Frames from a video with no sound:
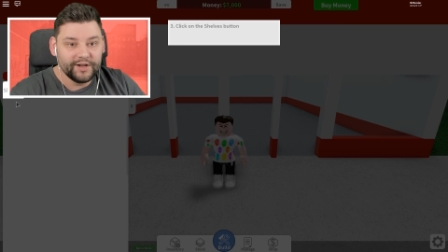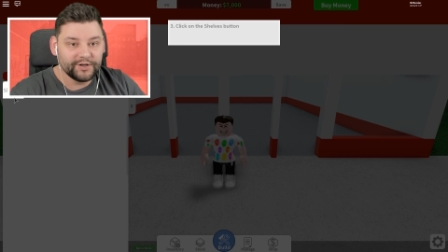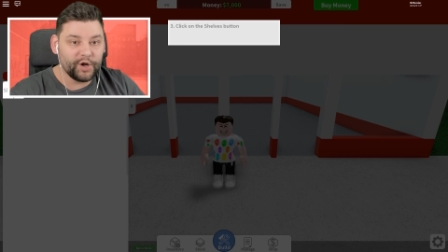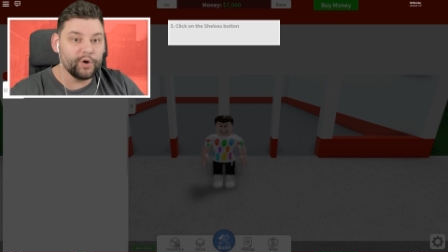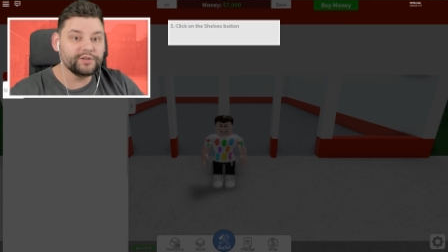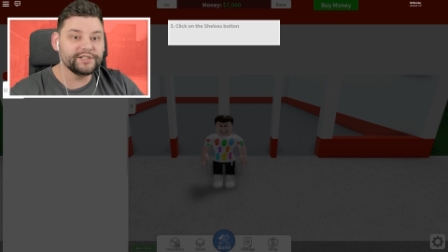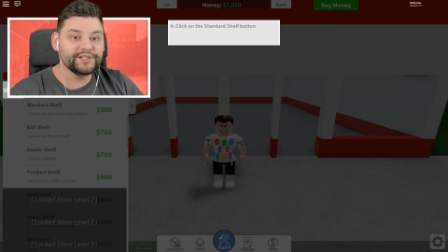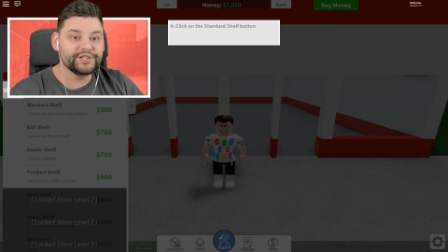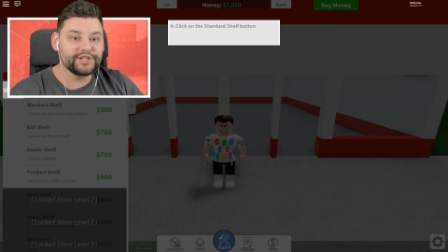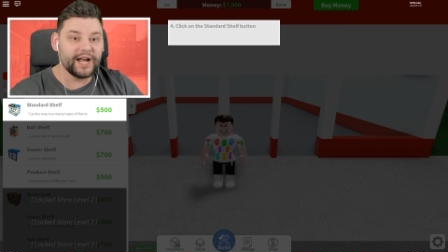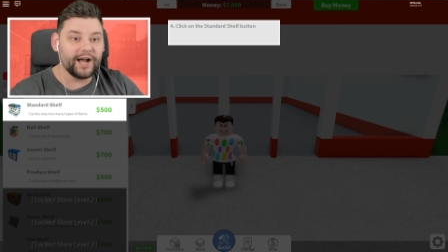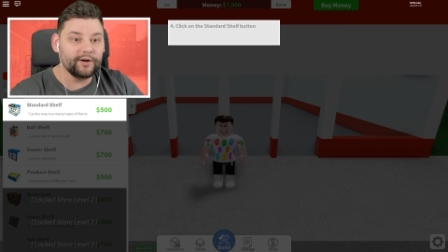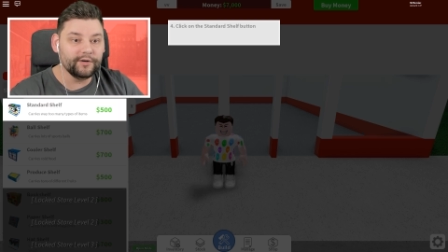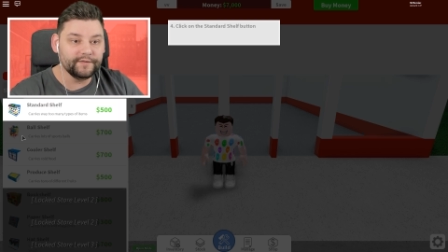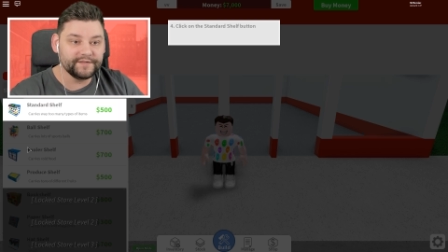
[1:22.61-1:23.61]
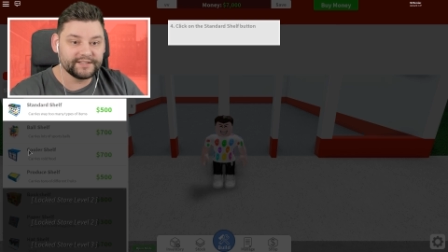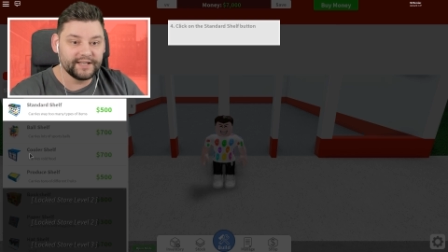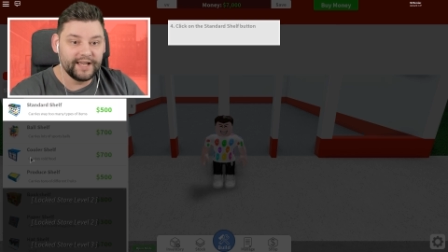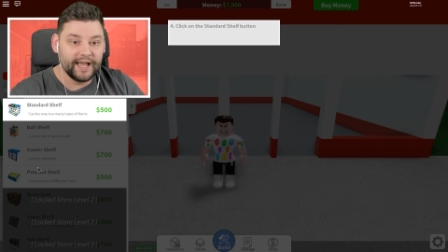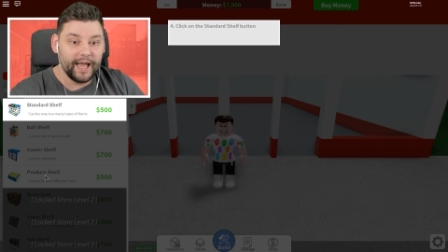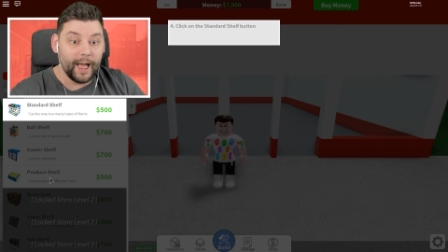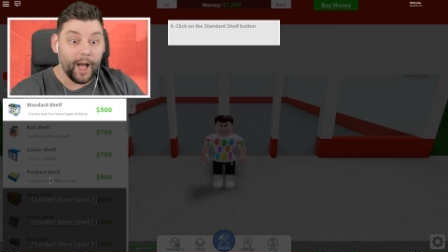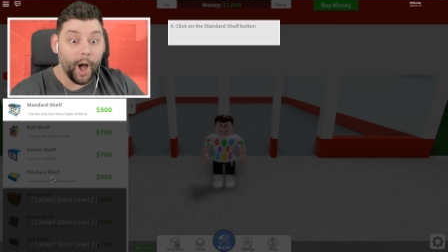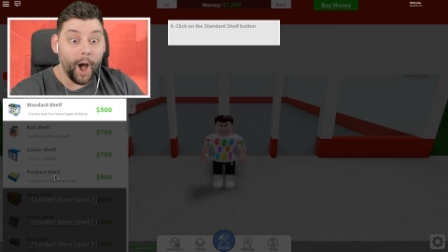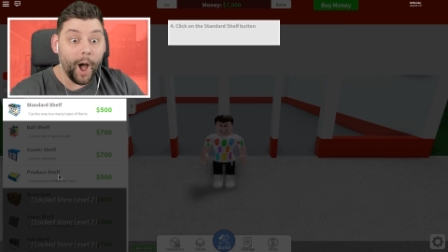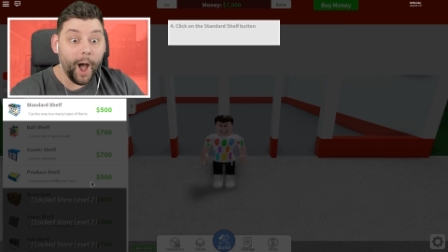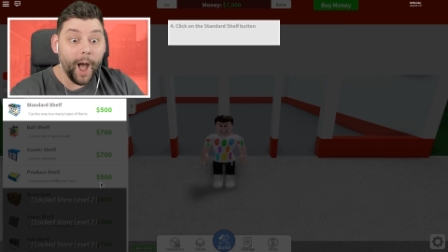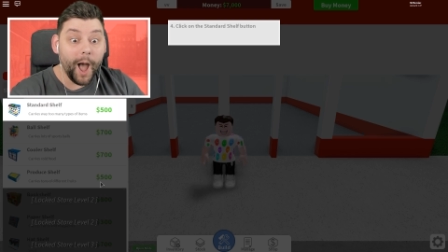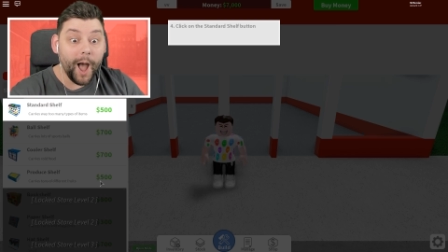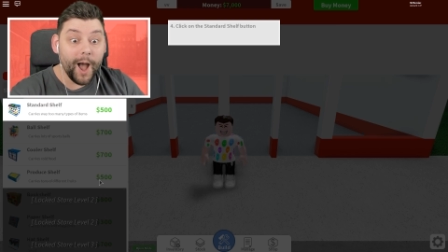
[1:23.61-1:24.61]
Go to shelves
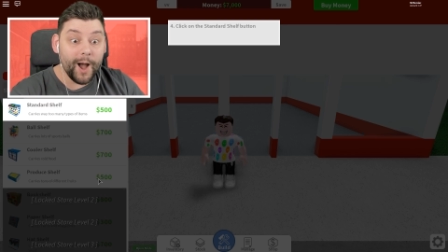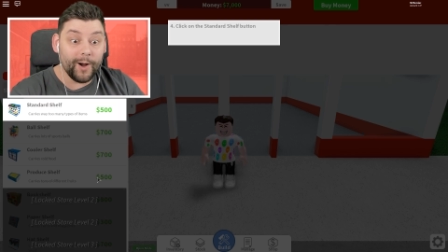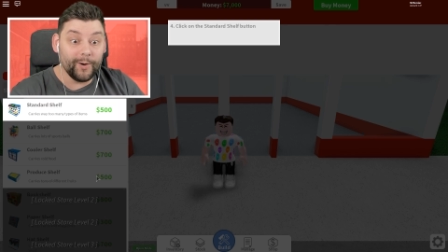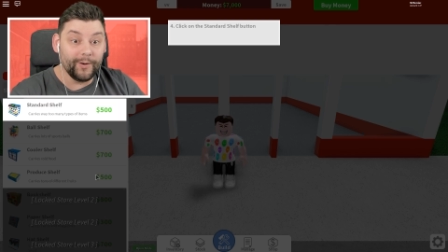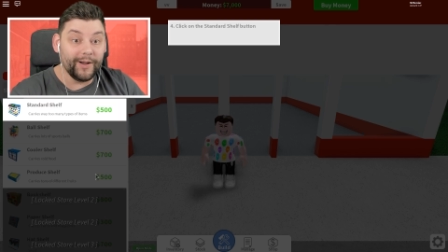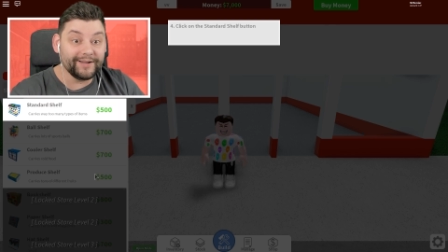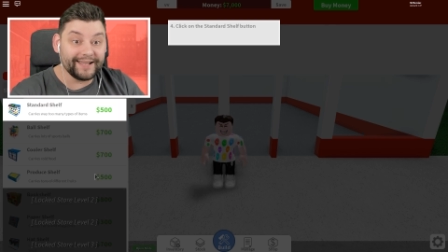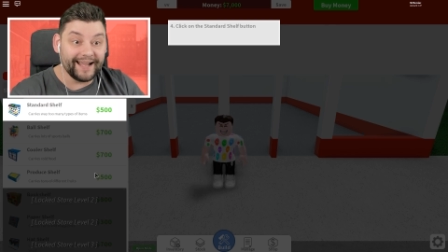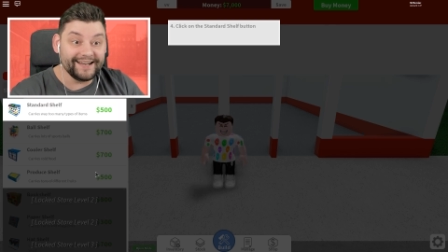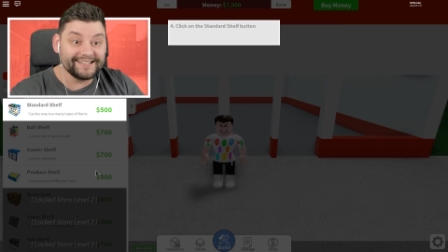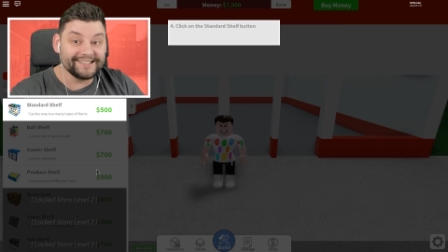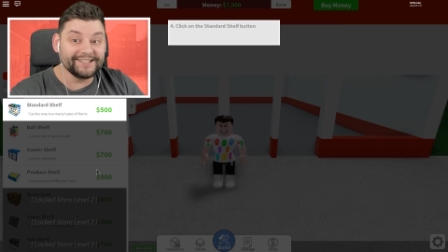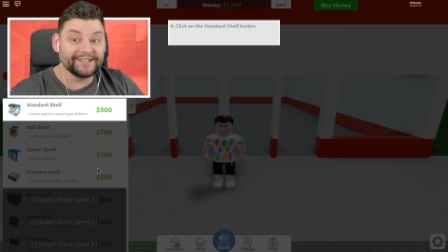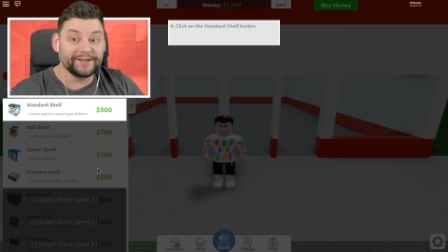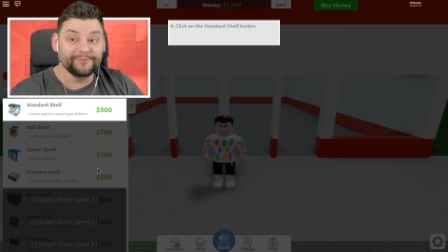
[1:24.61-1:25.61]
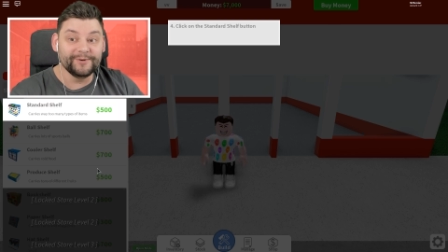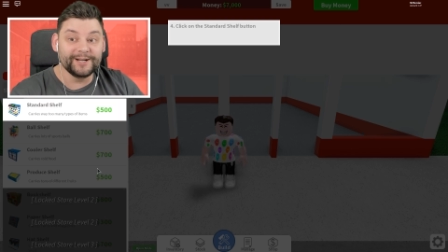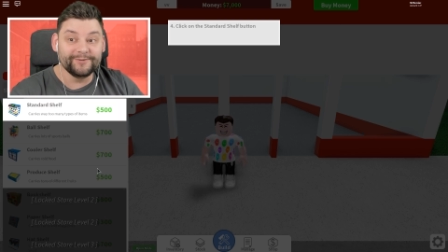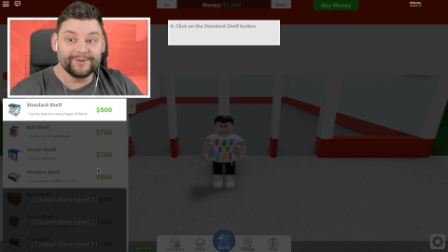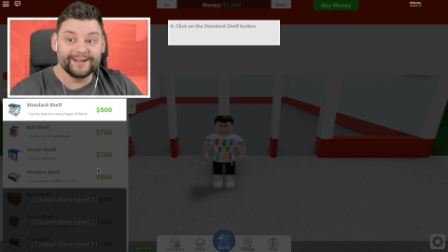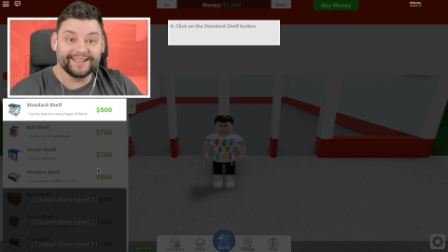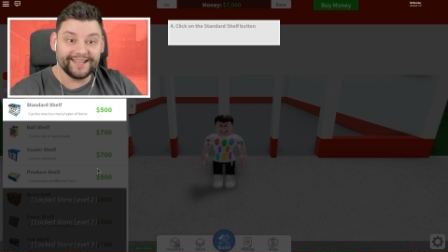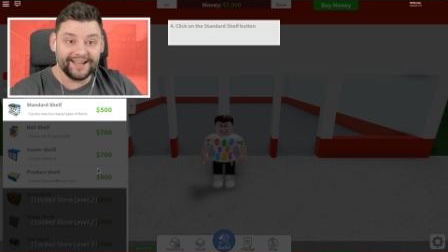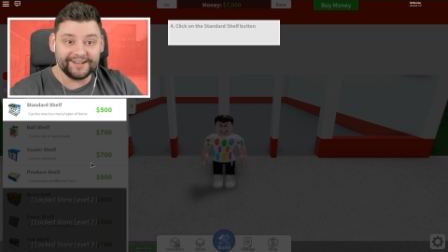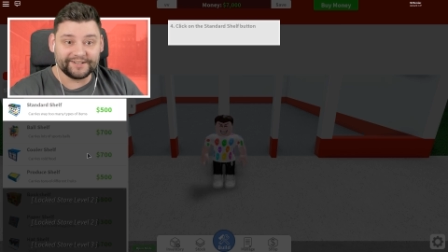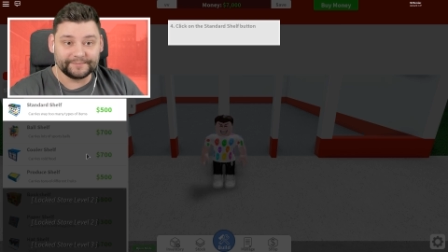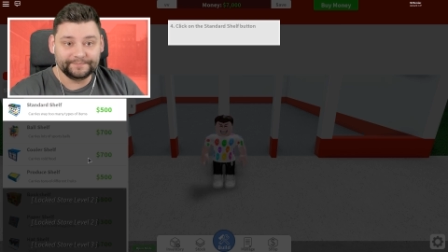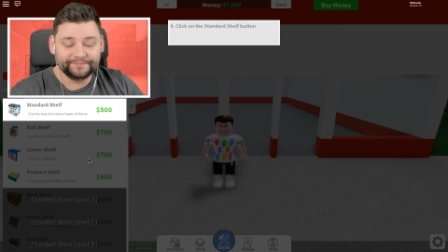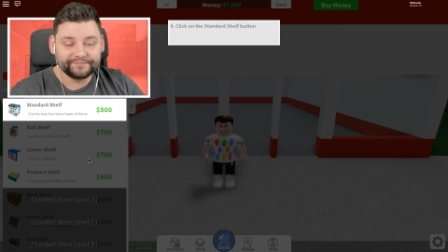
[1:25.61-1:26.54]
Oh, okay, this is looking really, really good.